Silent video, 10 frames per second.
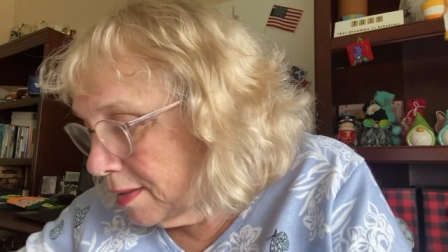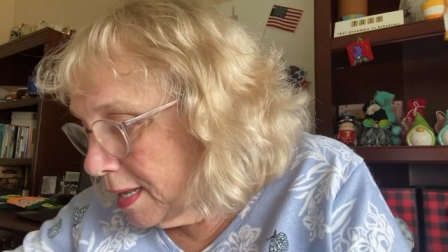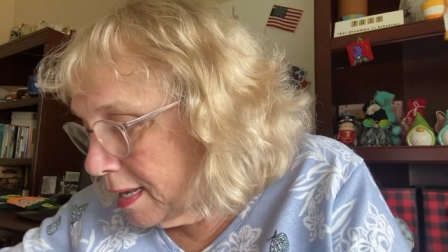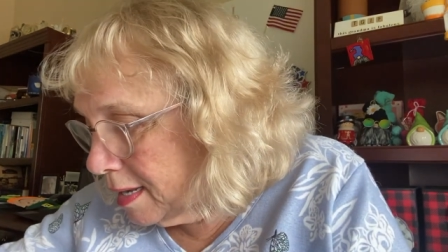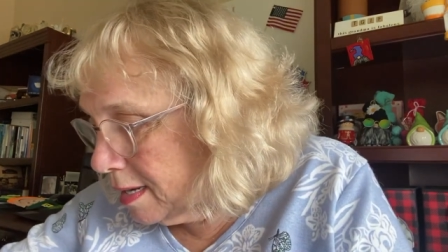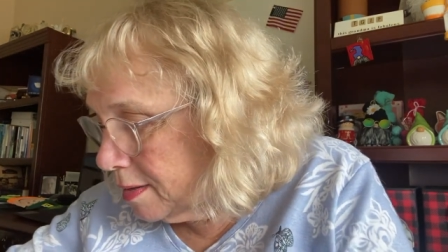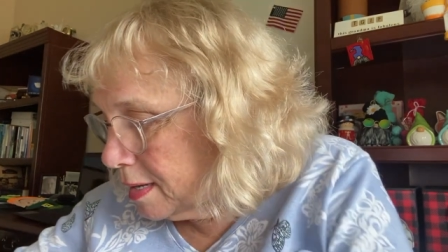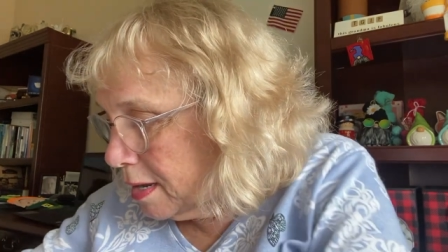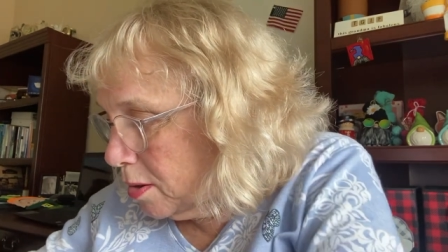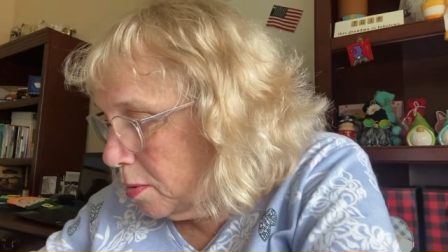And
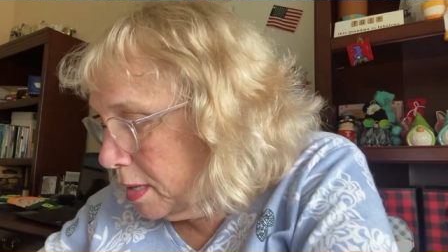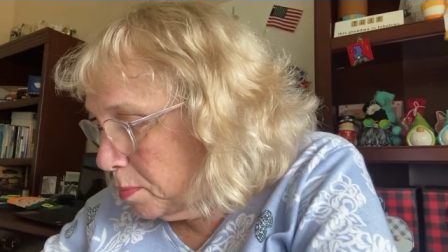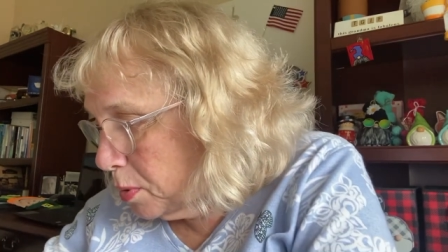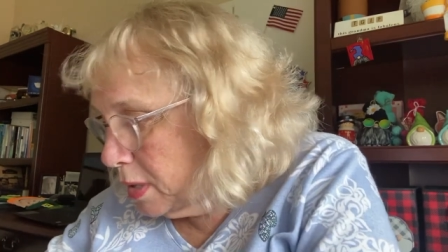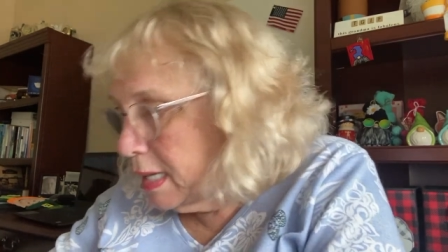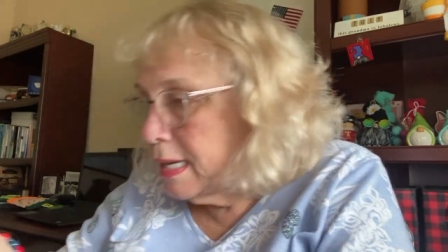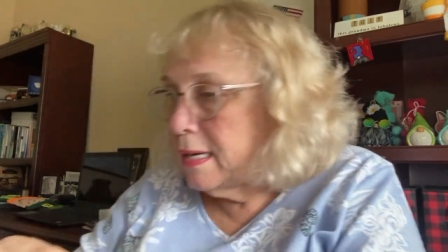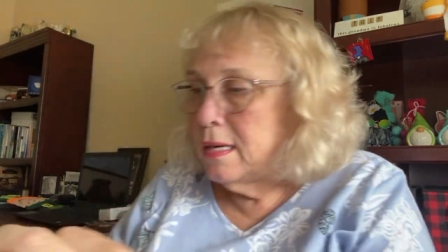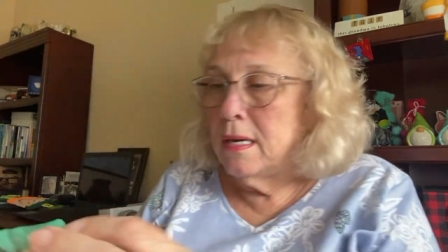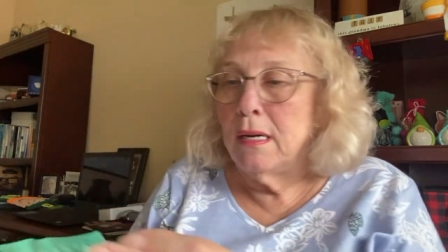they always put
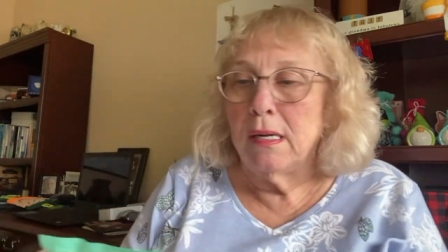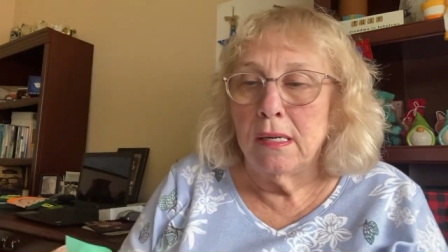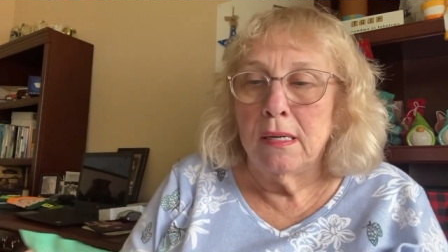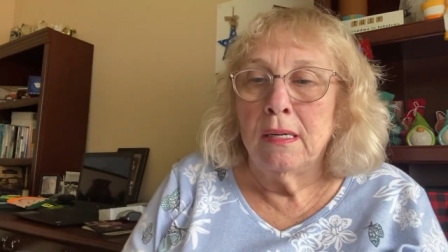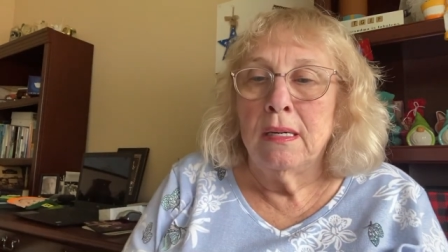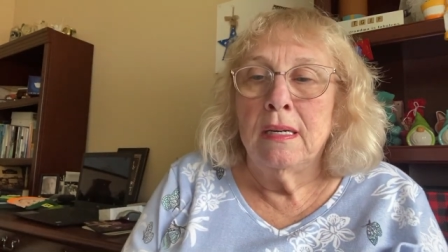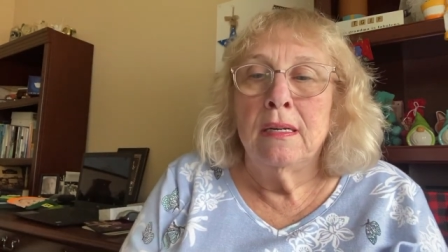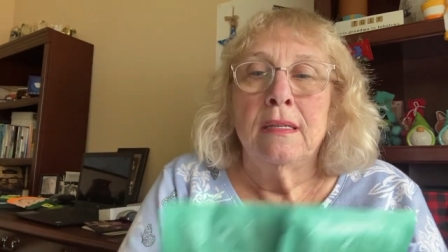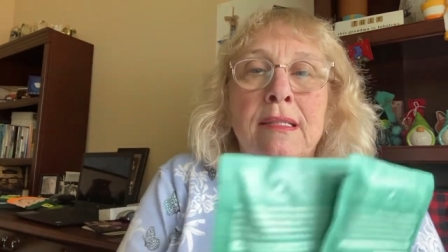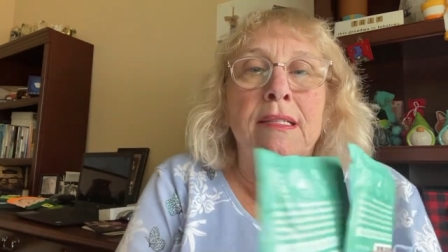in
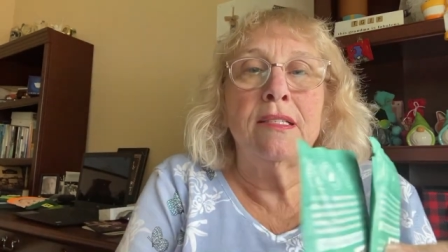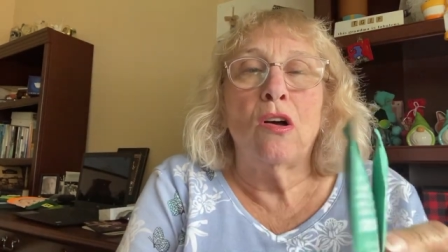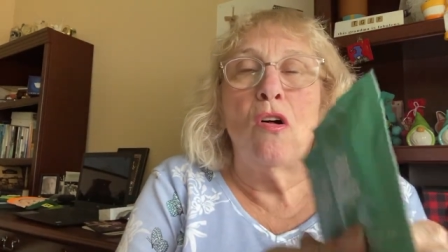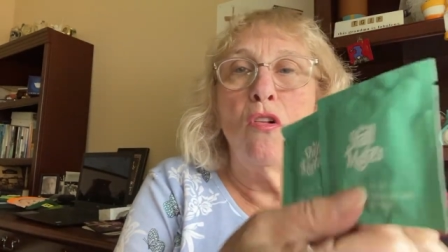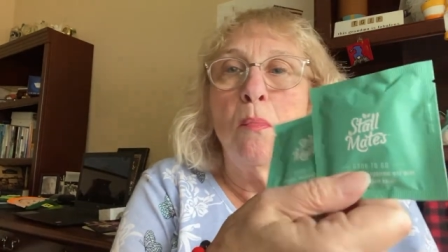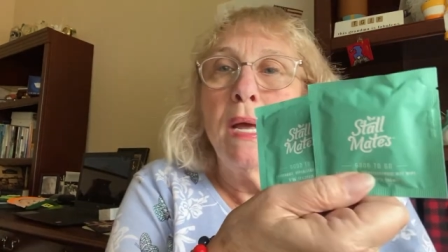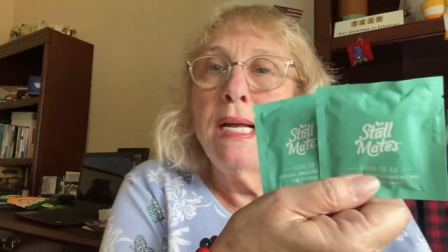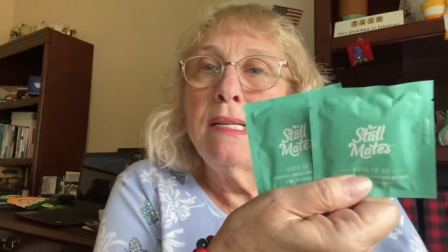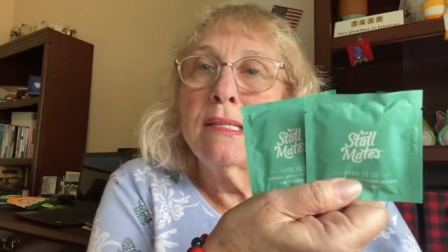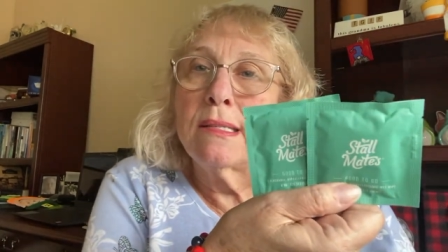
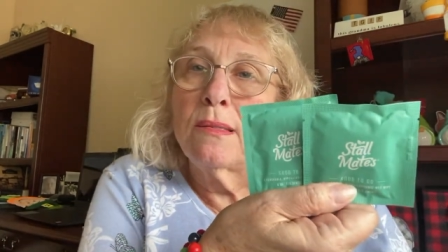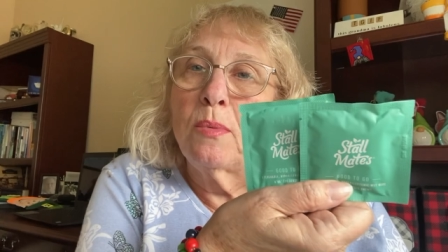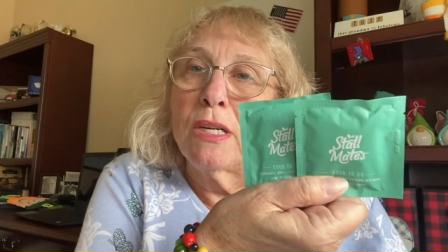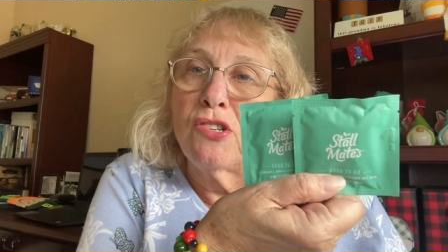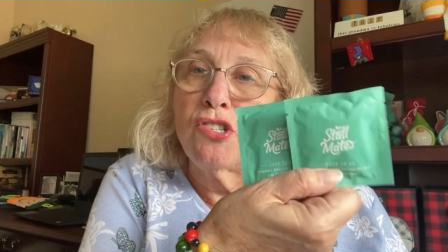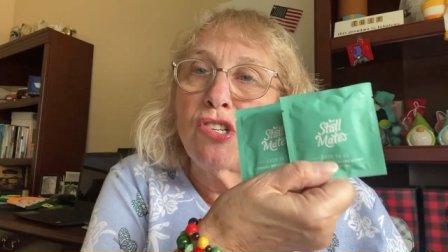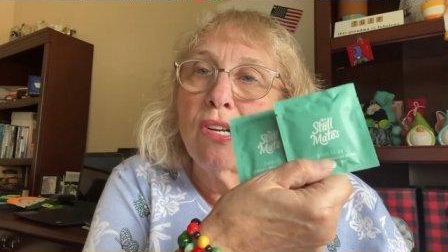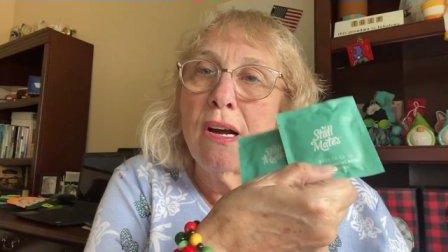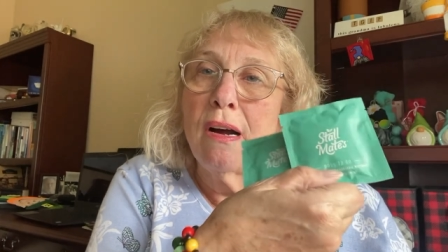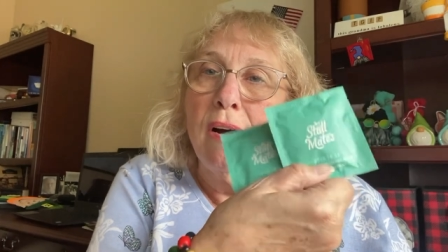stallmates, which
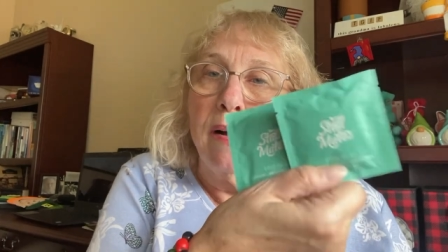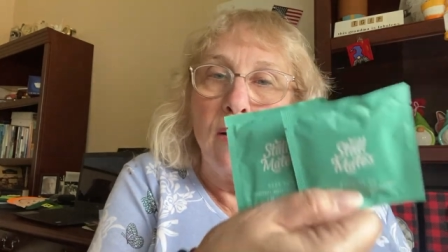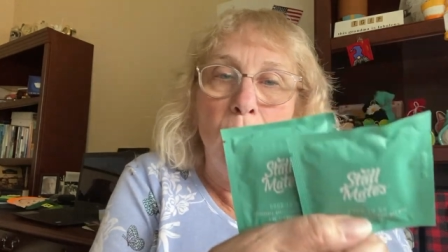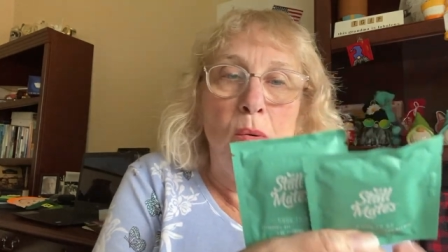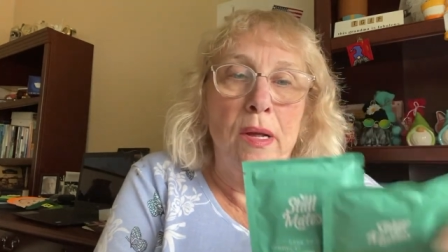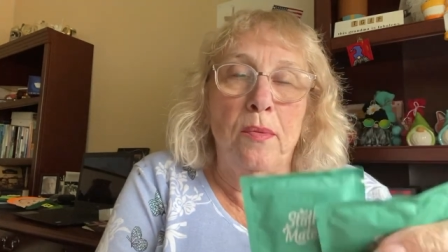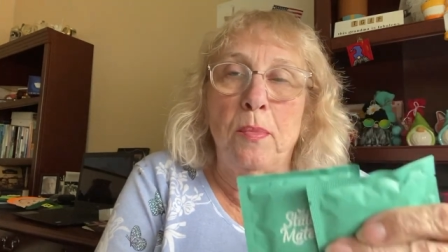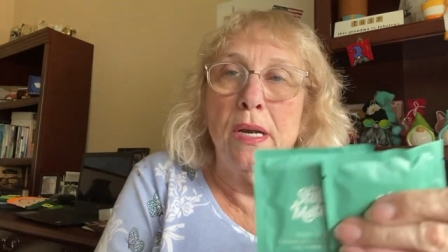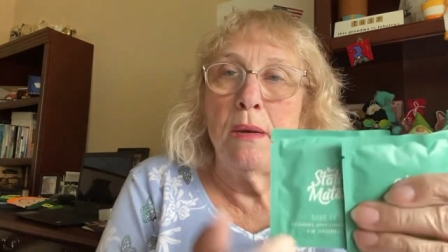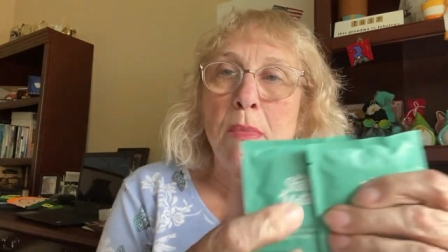I always
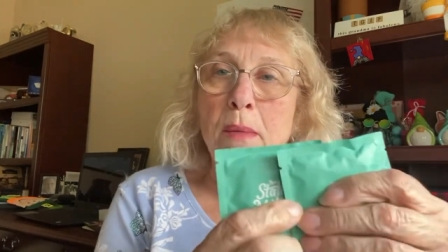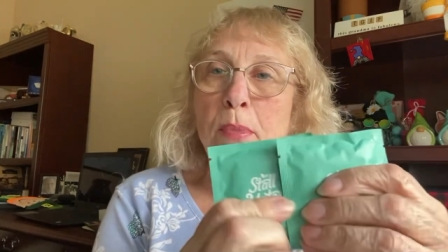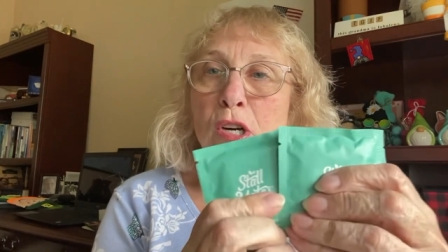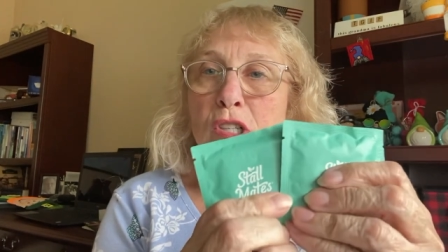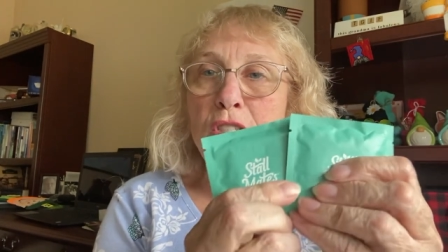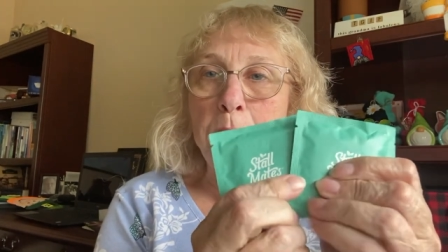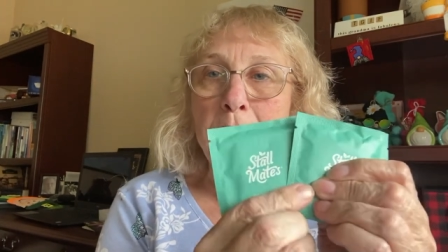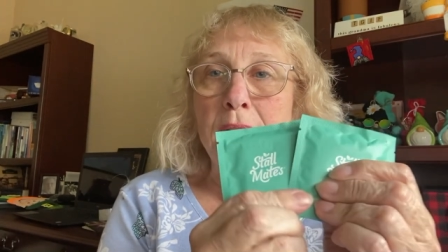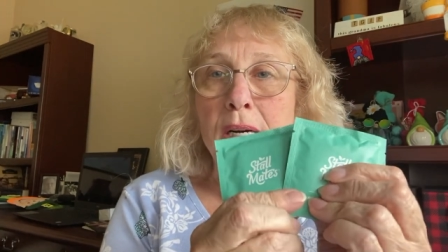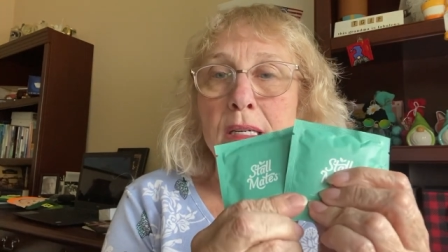put in my purse
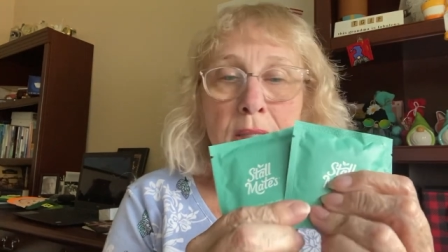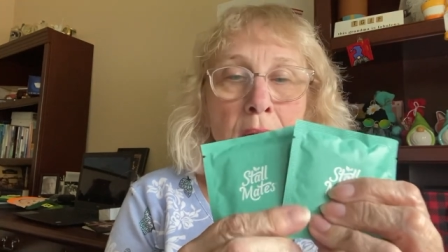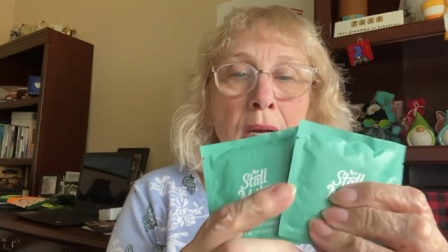because